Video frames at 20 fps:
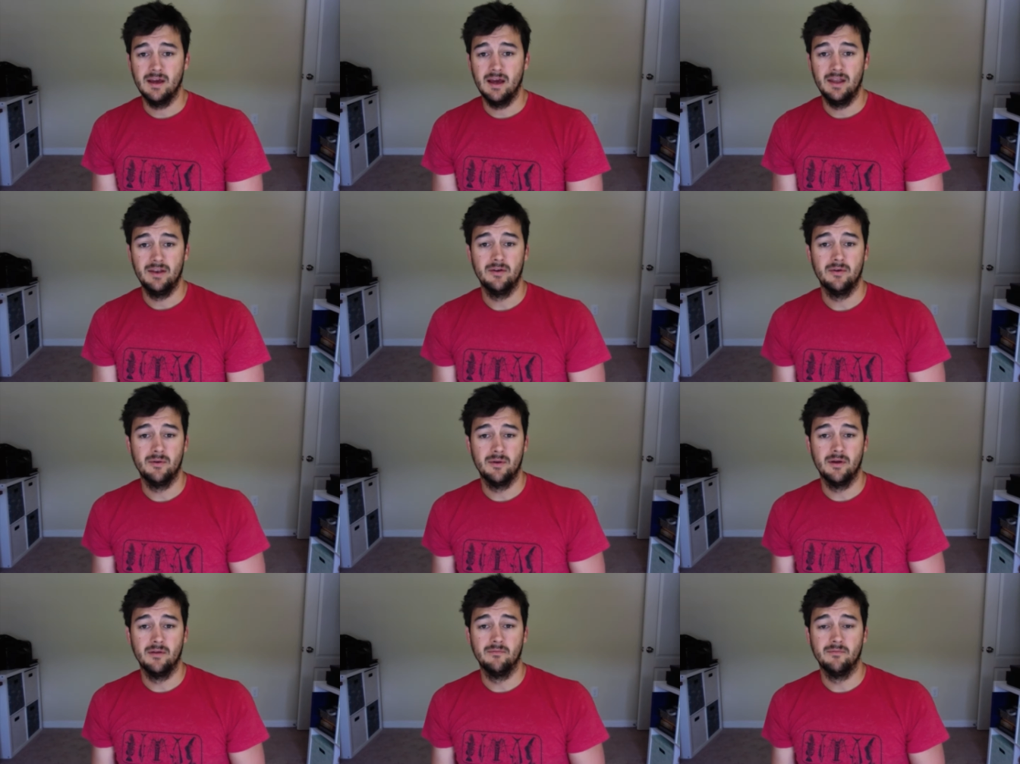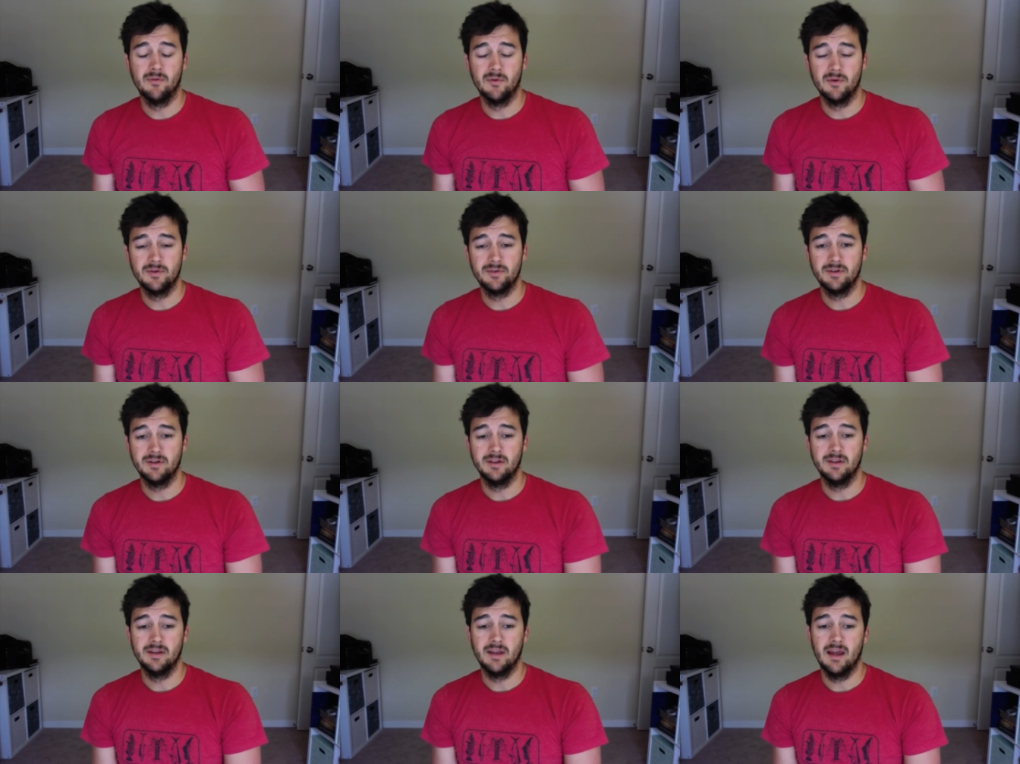I don't
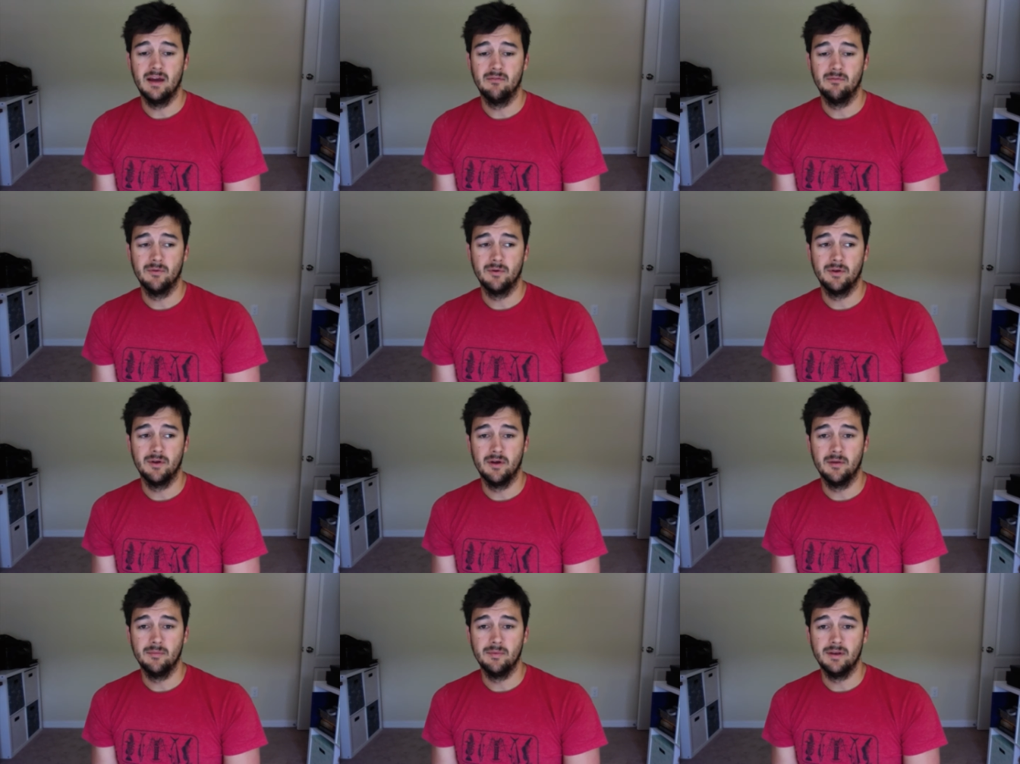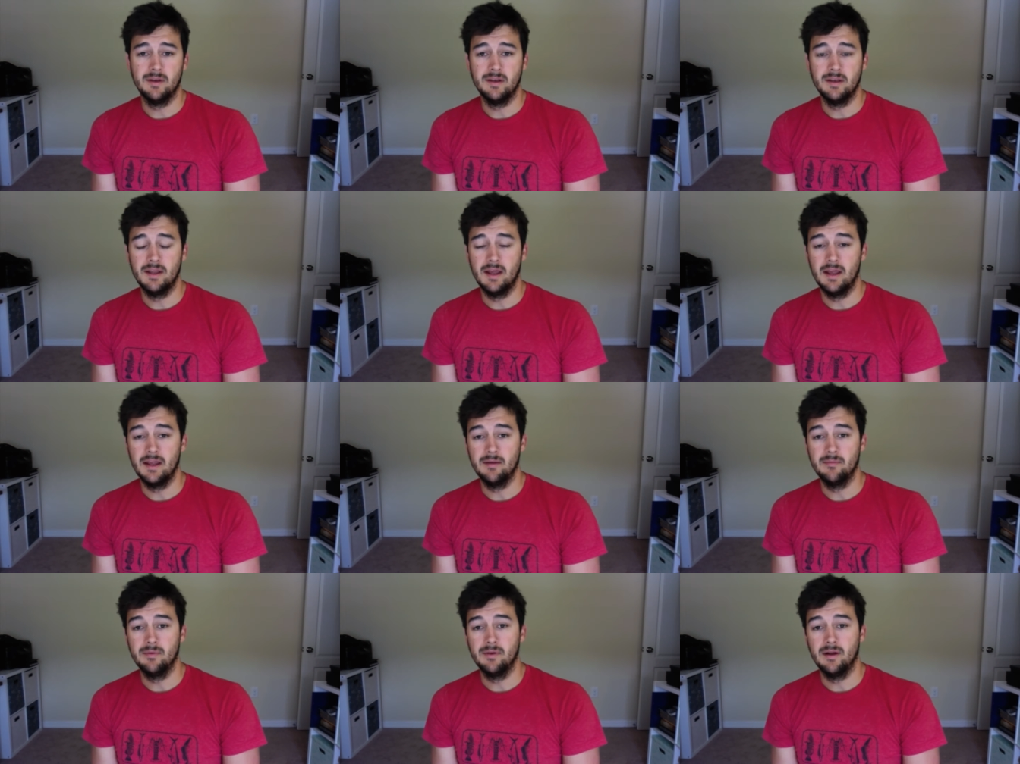unfortunately have one on me
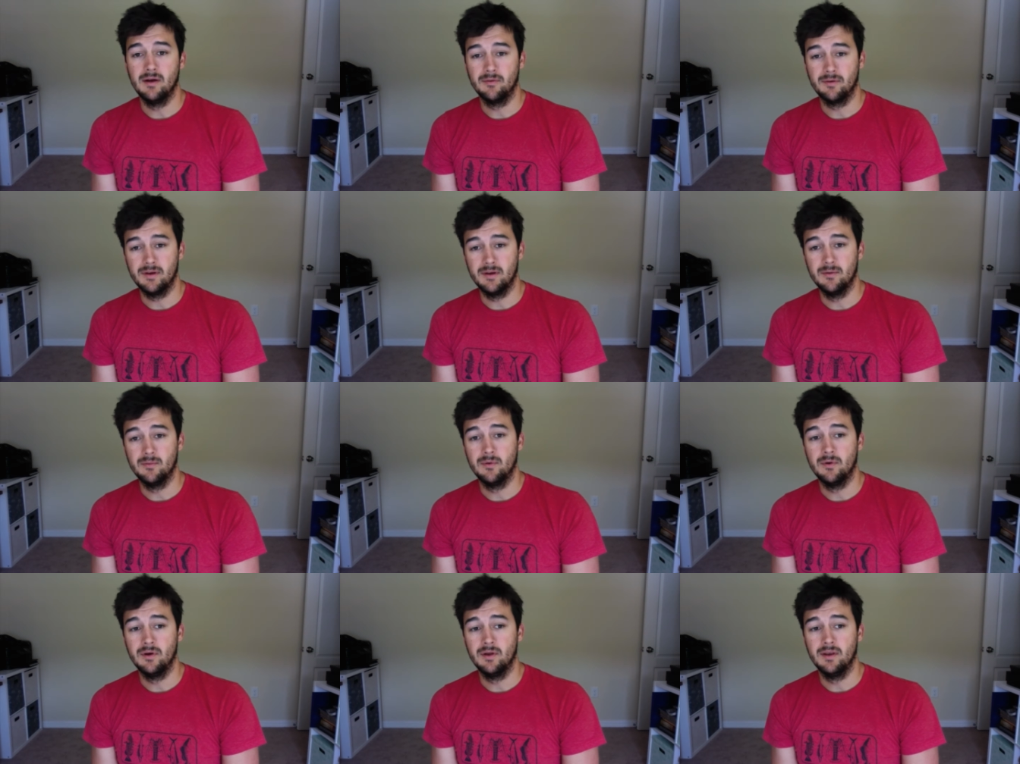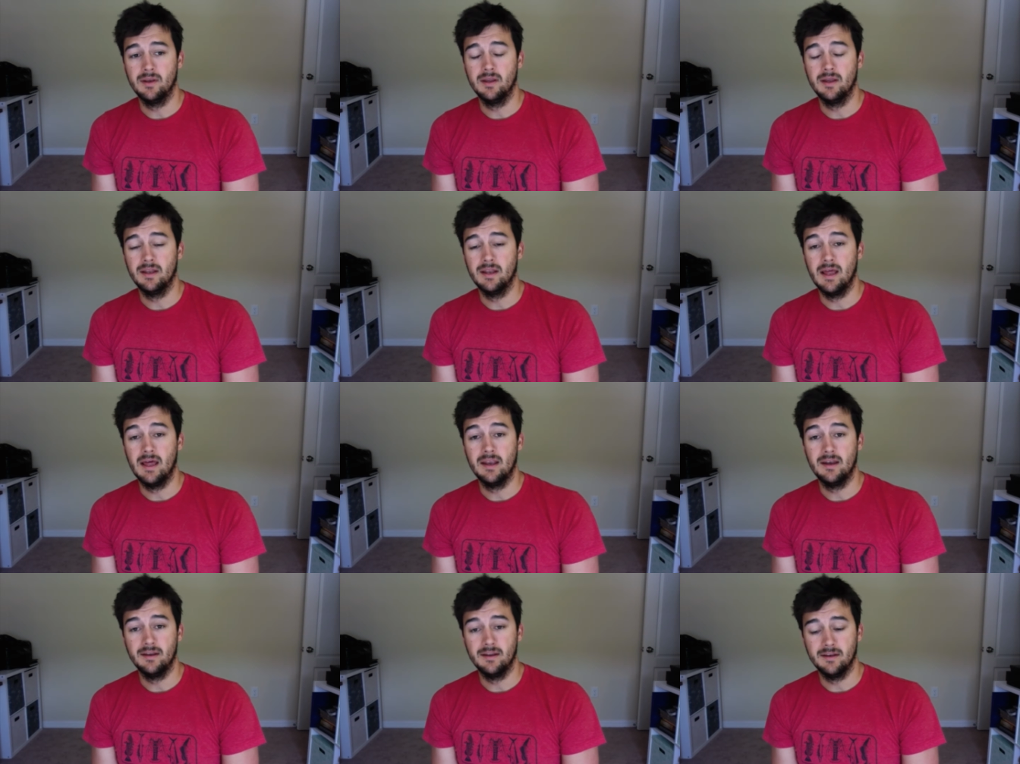today, but I'll get one and
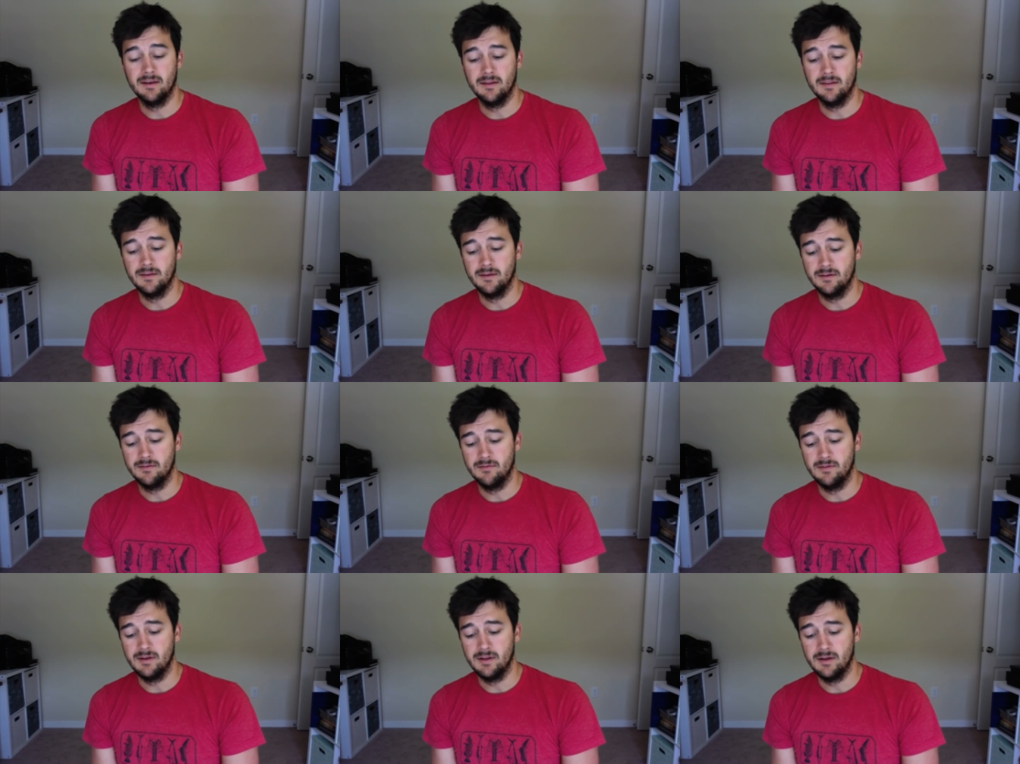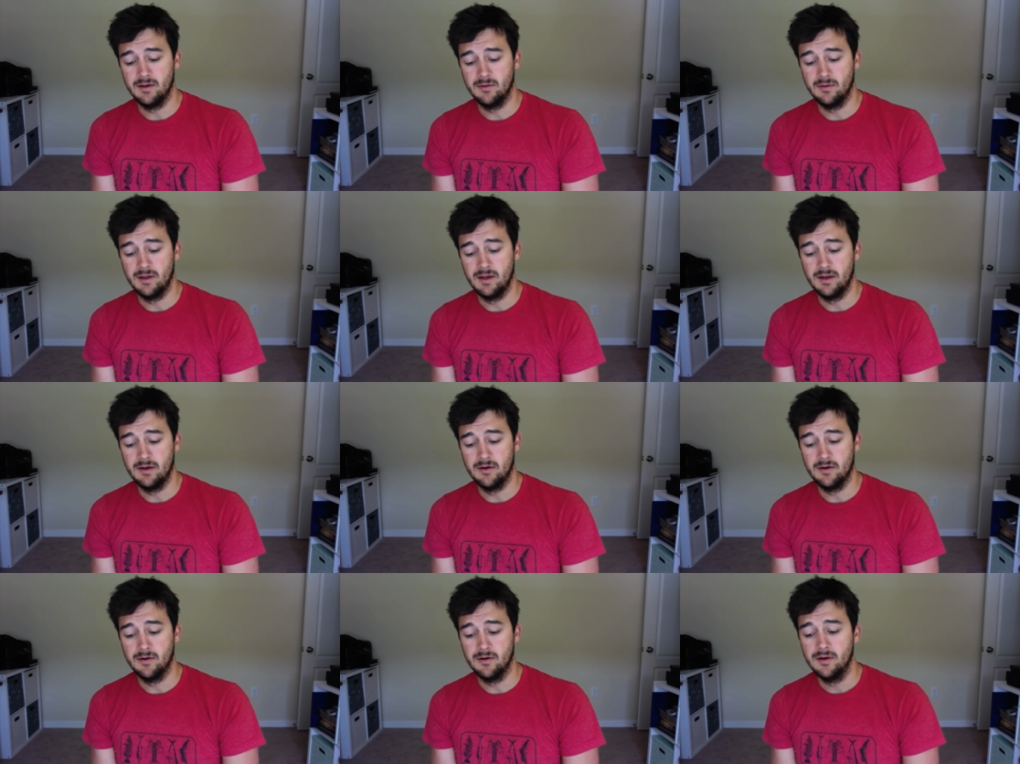add it into this video
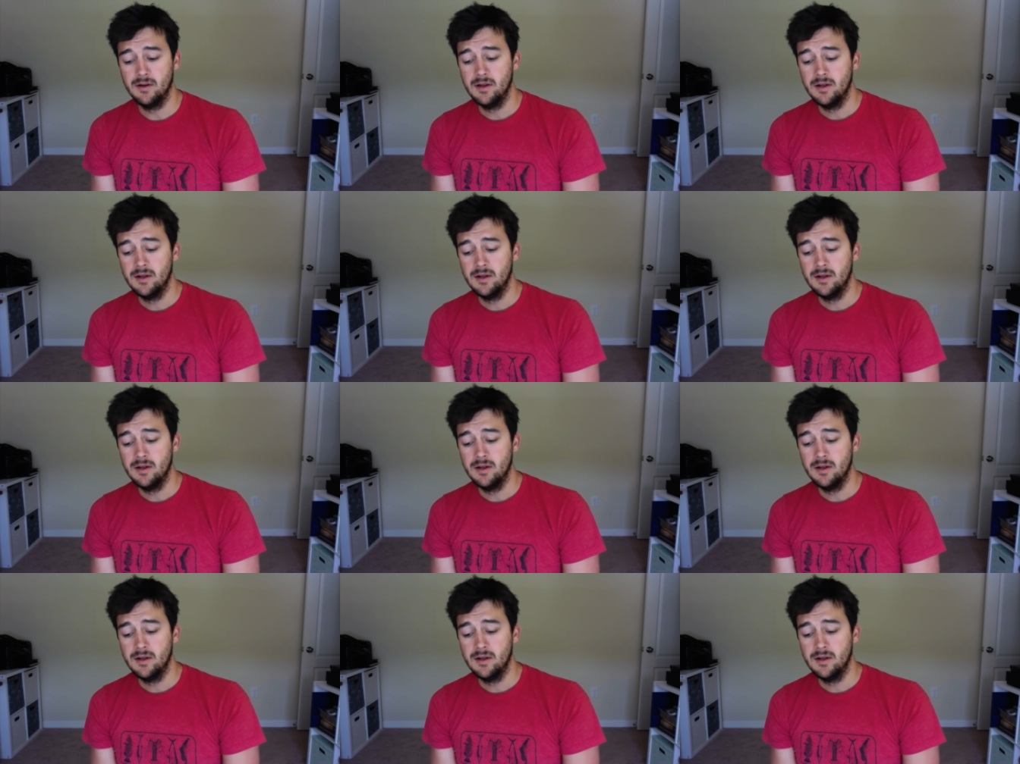later.